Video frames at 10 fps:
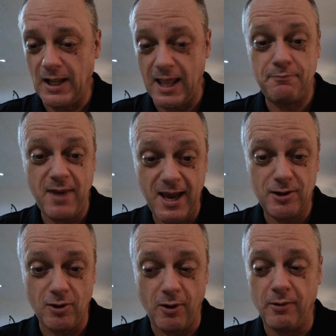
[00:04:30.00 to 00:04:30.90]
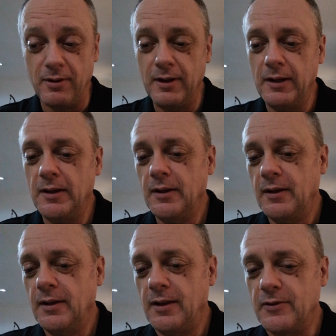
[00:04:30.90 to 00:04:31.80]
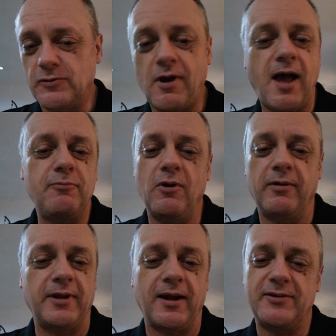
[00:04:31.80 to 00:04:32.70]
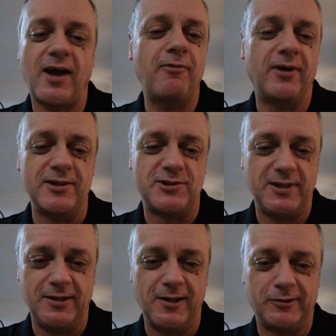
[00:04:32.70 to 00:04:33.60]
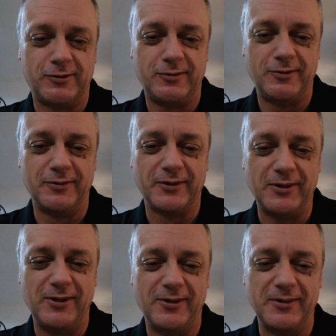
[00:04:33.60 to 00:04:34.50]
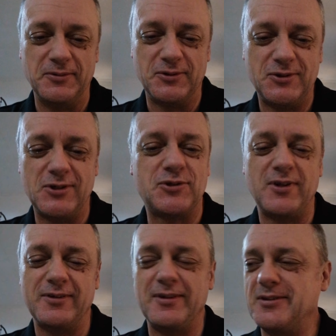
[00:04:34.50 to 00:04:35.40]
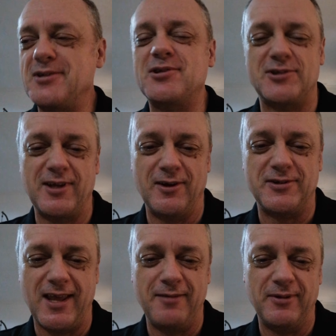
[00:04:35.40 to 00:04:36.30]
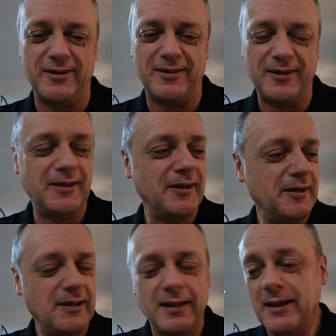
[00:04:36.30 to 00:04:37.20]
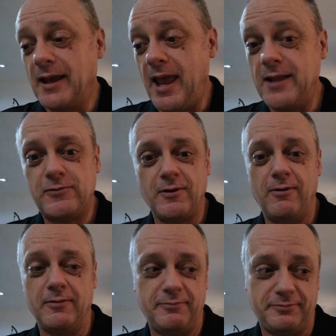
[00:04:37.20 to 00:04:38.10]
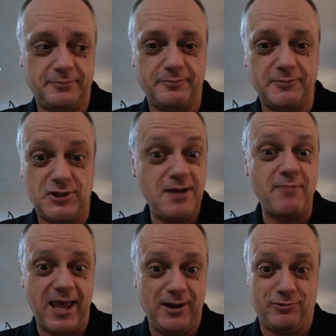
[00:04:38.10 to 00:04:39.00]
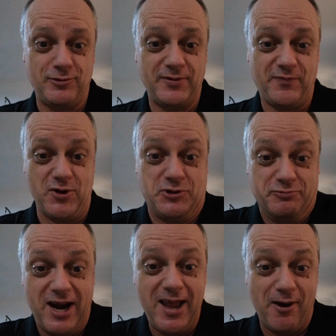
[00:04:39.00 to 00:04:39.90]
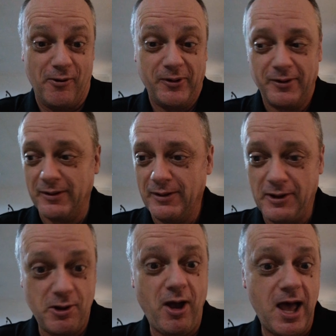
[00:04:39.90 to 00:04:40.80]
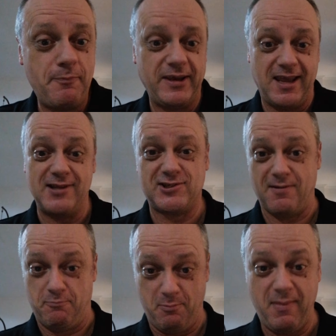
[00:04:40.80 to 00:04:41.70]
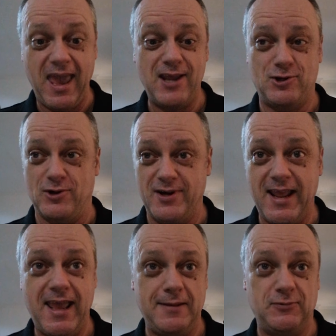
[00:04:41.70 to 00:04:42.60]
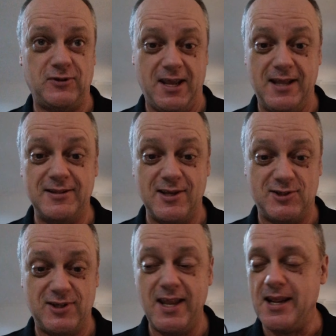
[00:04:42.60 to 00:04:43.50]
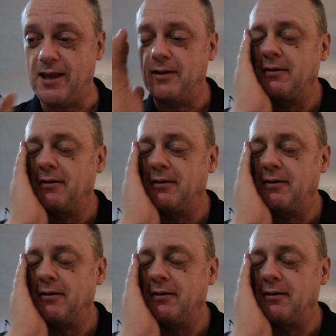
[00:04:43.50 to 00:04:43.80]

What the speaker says: at Macro. So I'm going there. I want to see this. Just this is entertainment. And so she made it through the first round, up against some major names in this city.